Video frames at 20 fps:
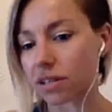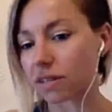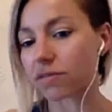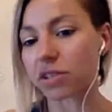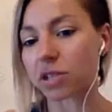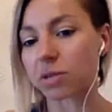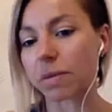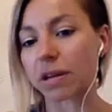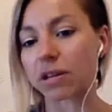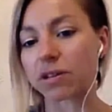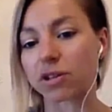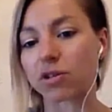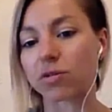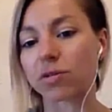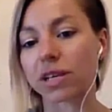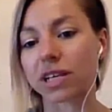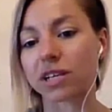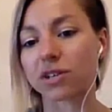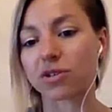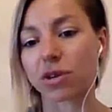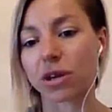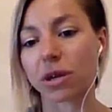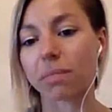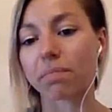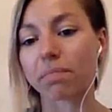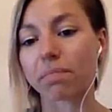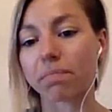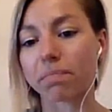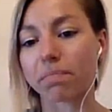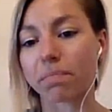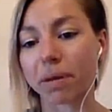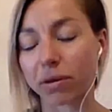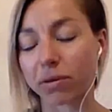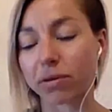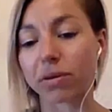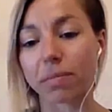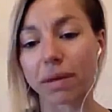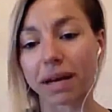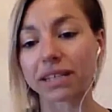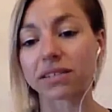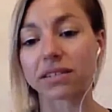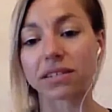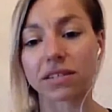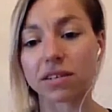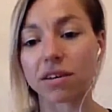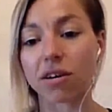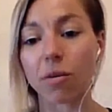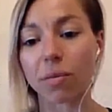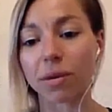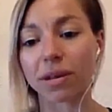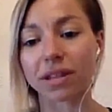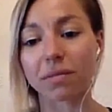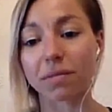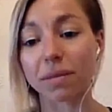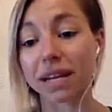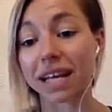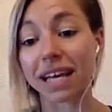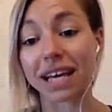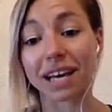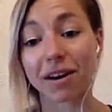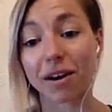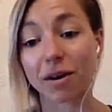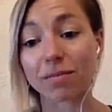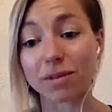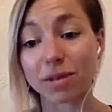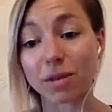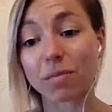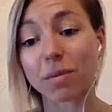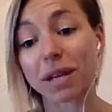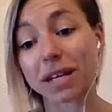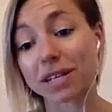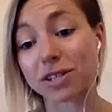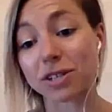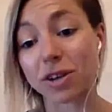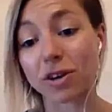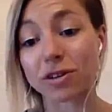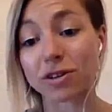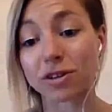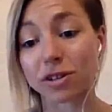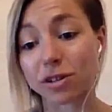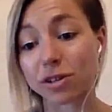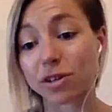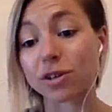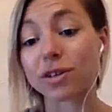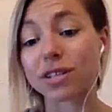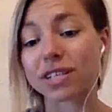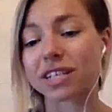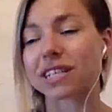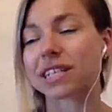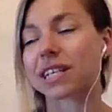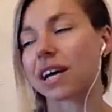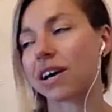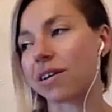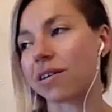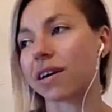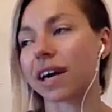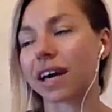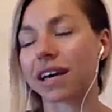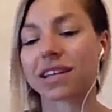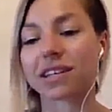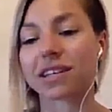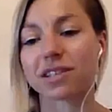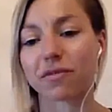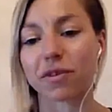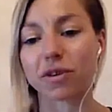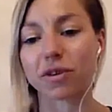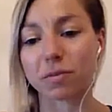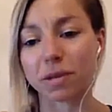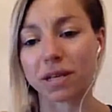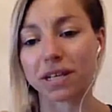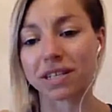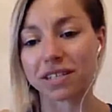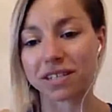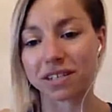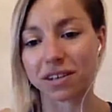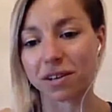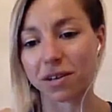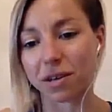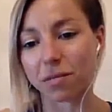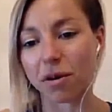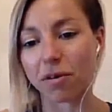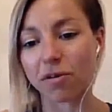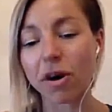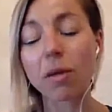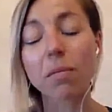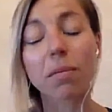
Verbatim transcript: Because I've just spent 2 years trying to build the bastards up, and the minute it comes up and I start to lose, it's like, okay, that's the first place it's going to